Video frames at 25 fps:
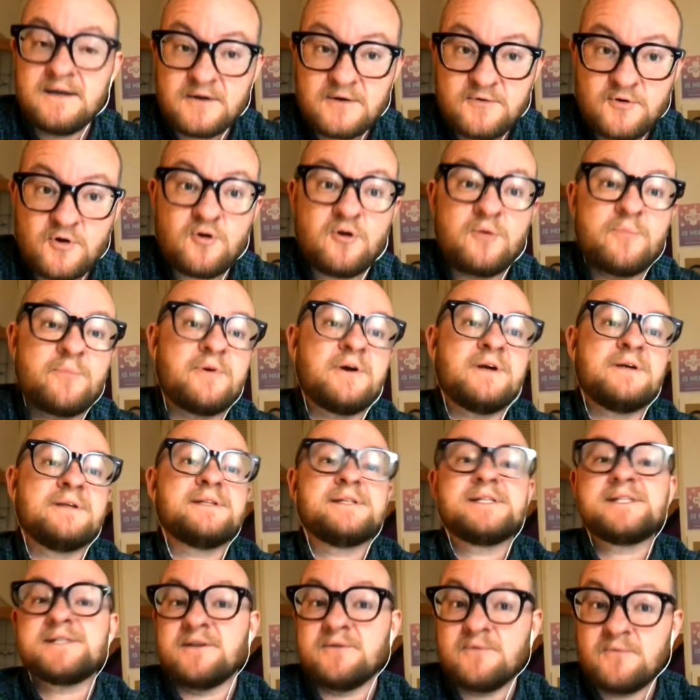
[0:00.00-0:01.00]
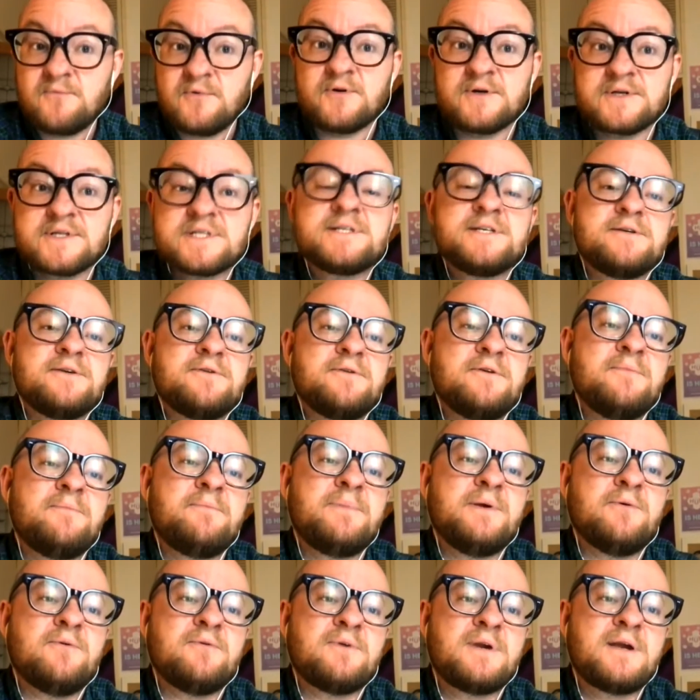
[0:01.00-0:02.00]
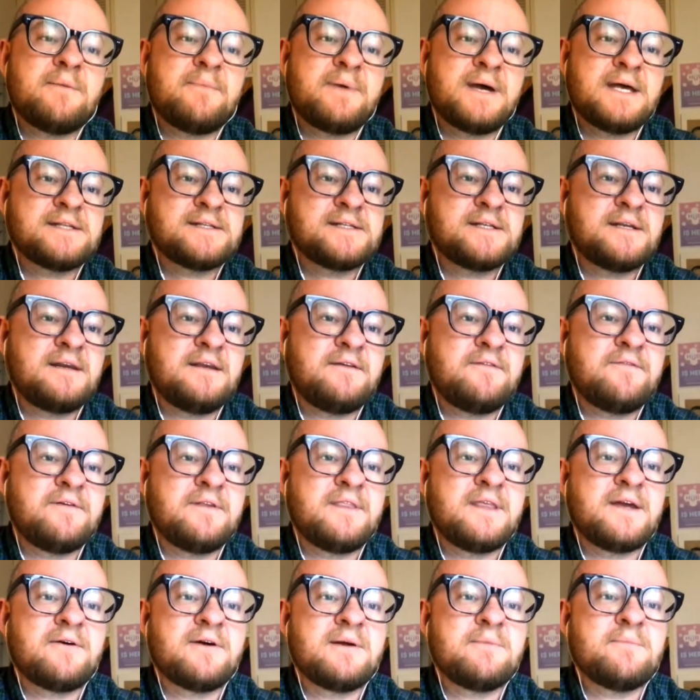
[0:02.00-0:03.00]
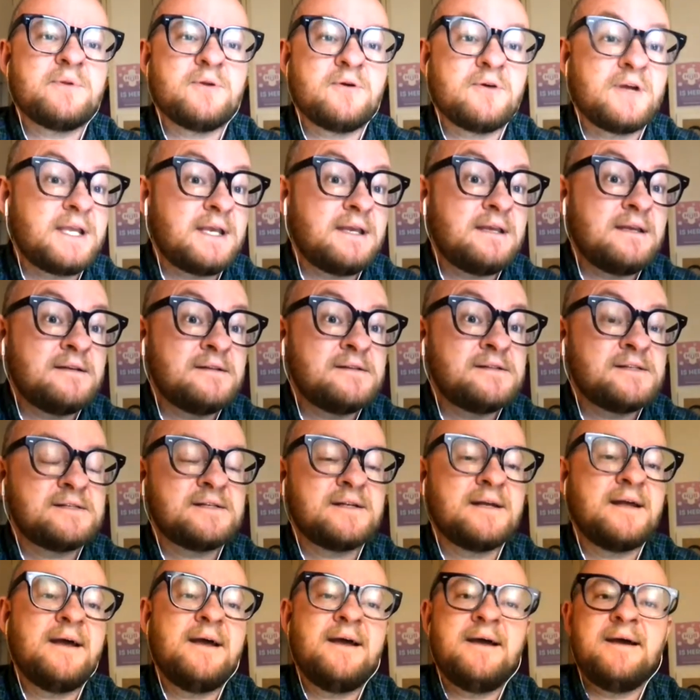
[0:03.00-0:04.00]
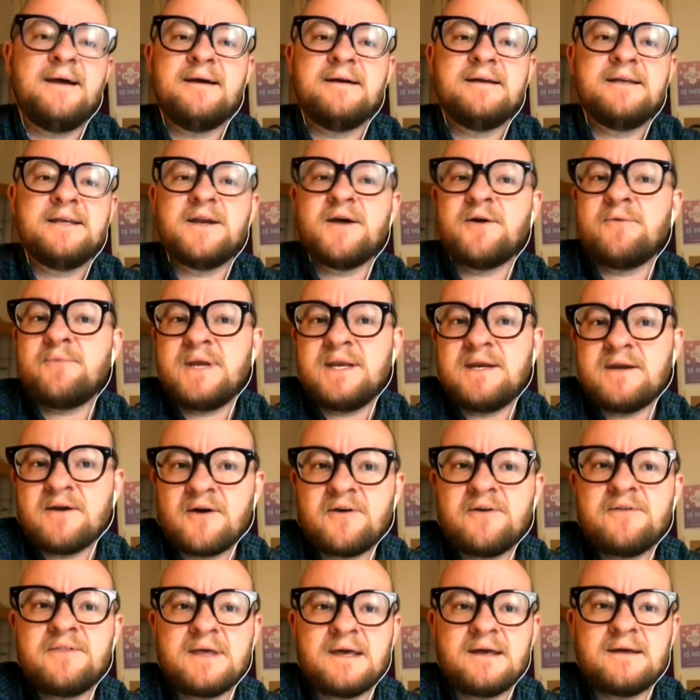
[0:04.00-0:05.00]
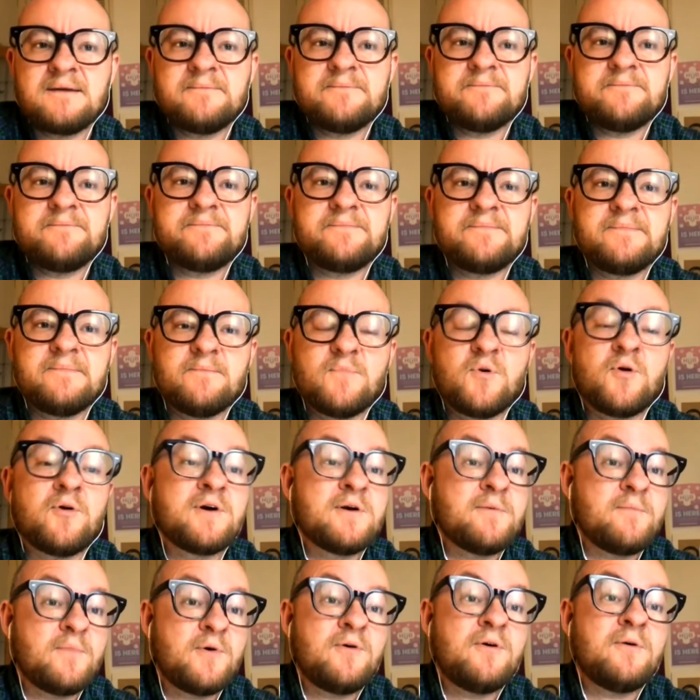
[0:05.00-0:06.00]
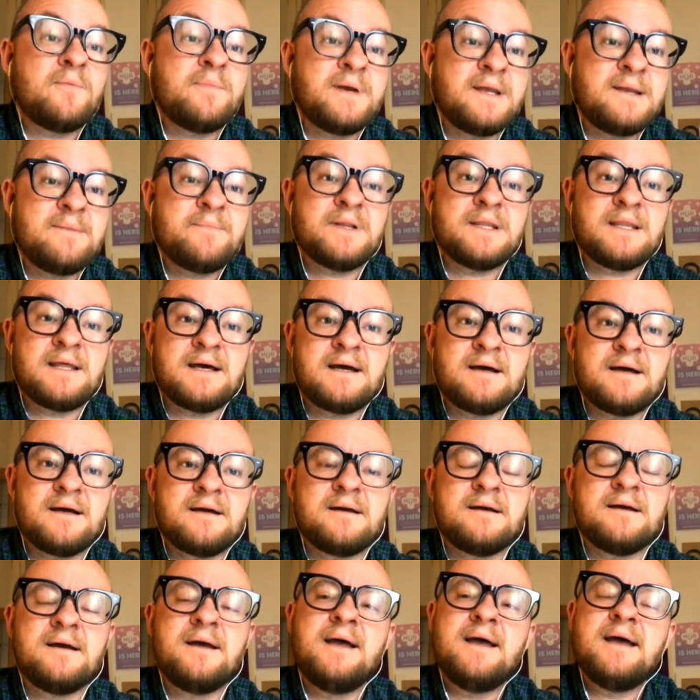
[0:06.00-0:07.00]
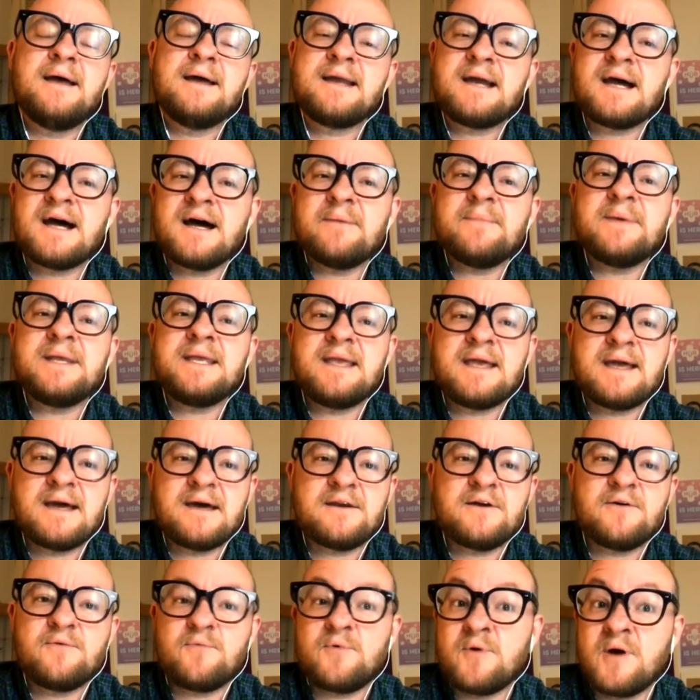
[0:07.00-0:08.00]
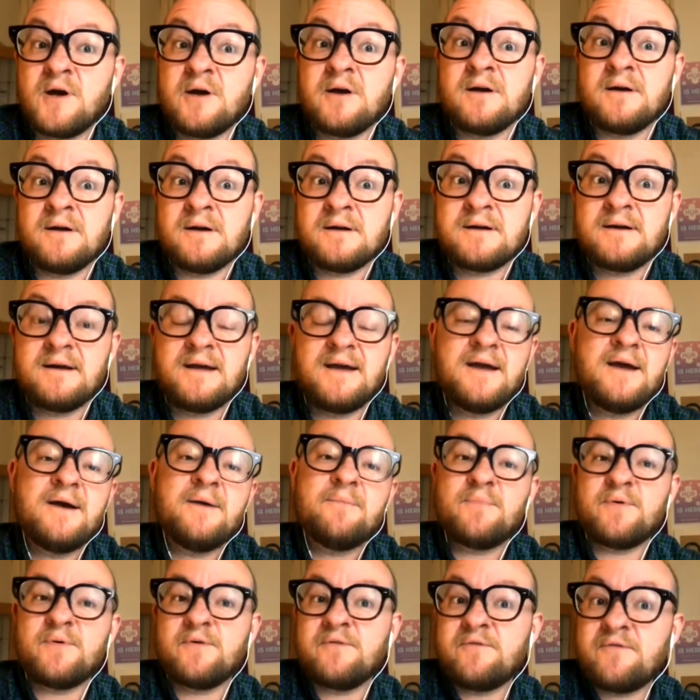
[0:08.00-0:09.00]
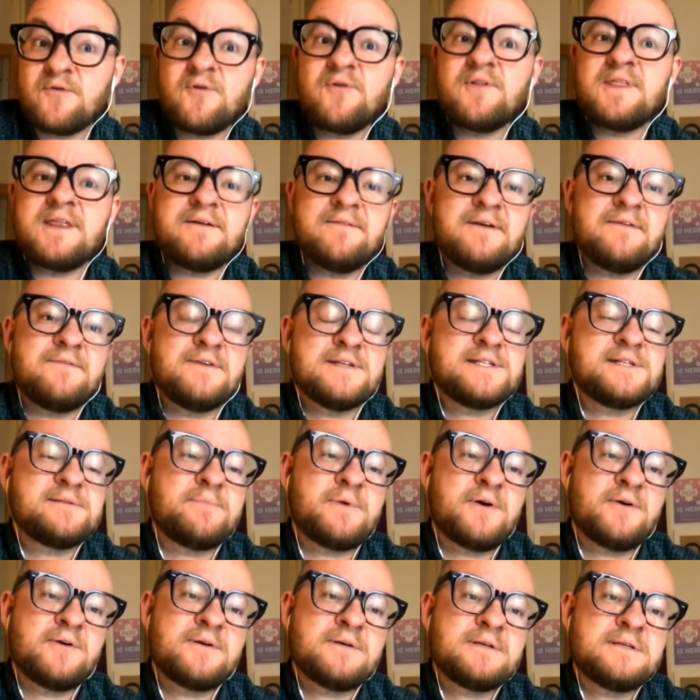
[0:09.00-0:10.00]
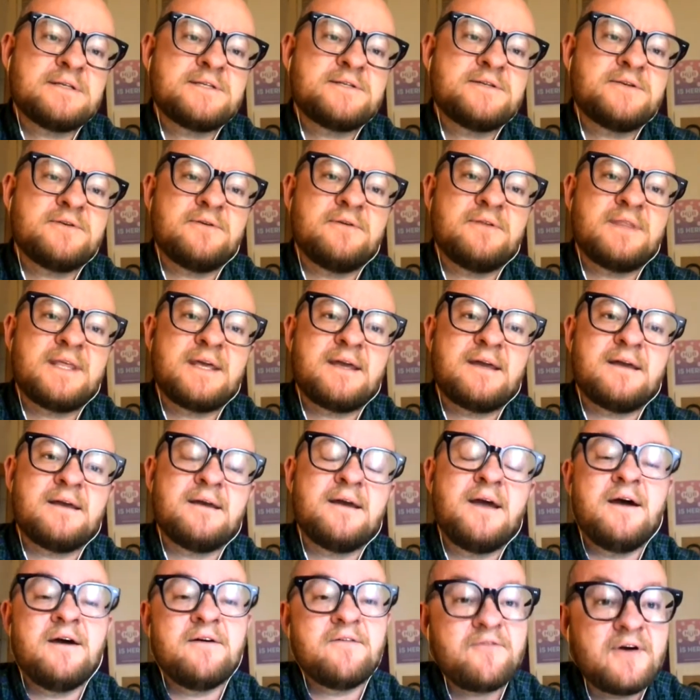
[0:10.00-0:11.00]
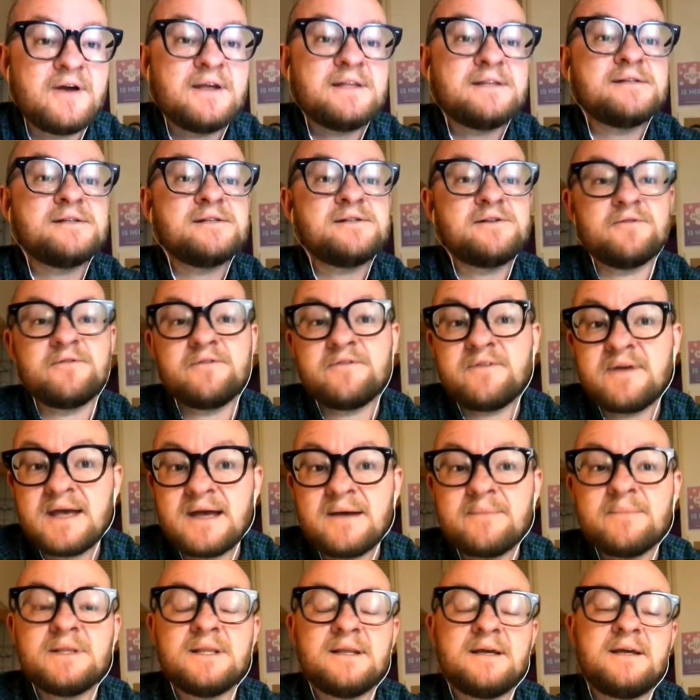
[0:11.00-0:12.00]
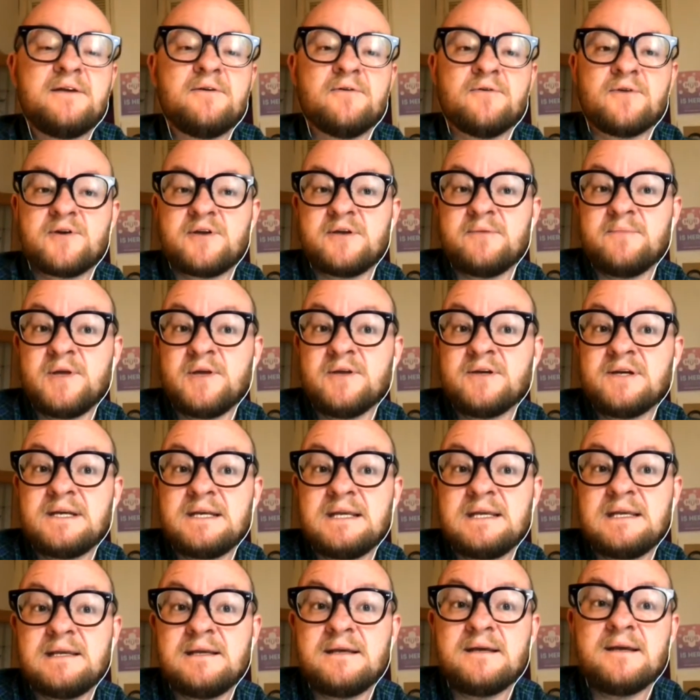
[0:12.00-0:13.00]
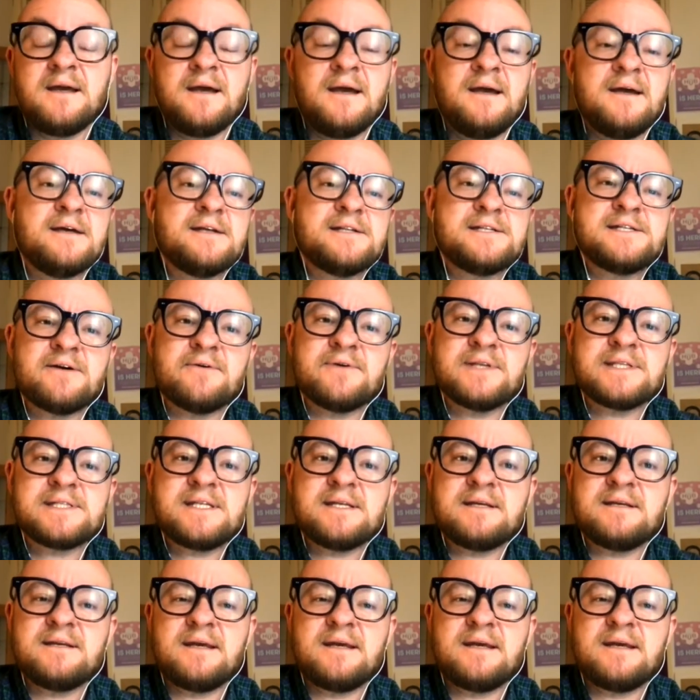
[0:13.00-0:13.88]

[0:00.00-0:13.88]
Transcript: corporates that want to build capacity for their employees. We know that more and more people are coming out at work before they've even spoken to their friends or family or community. So it's